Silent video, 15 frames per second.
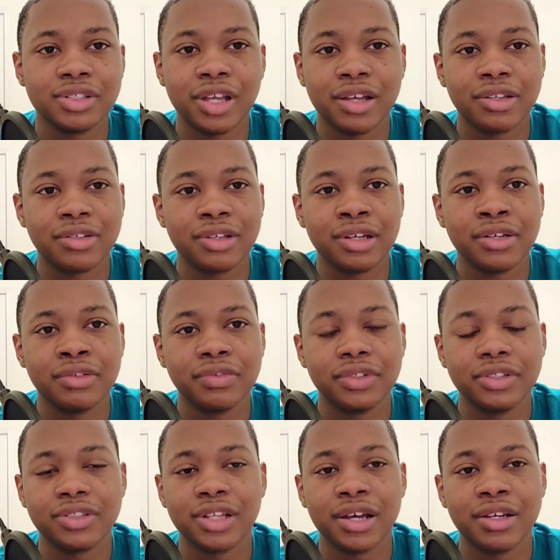not enough.
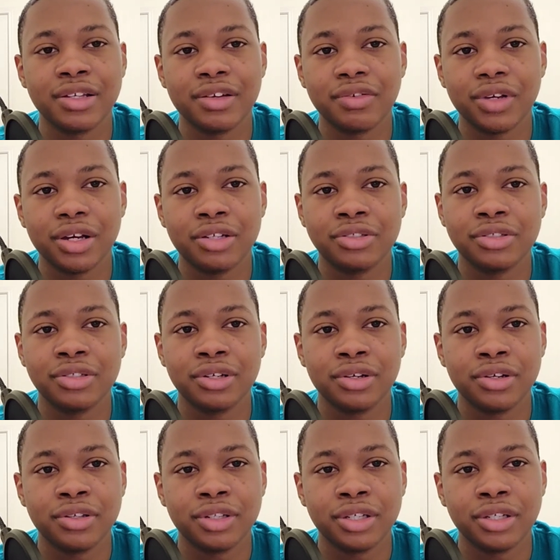It's not enough content
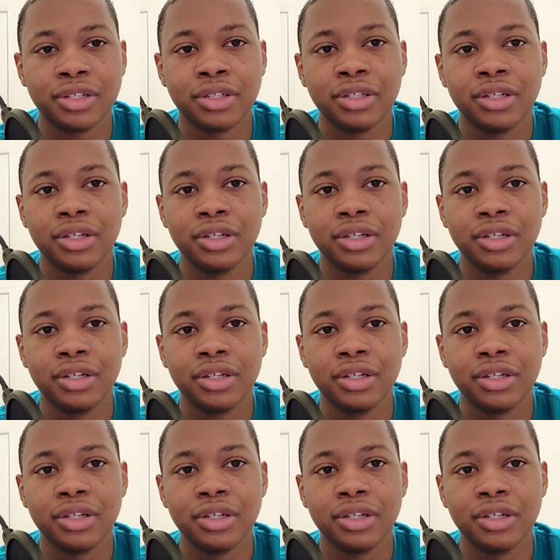on there,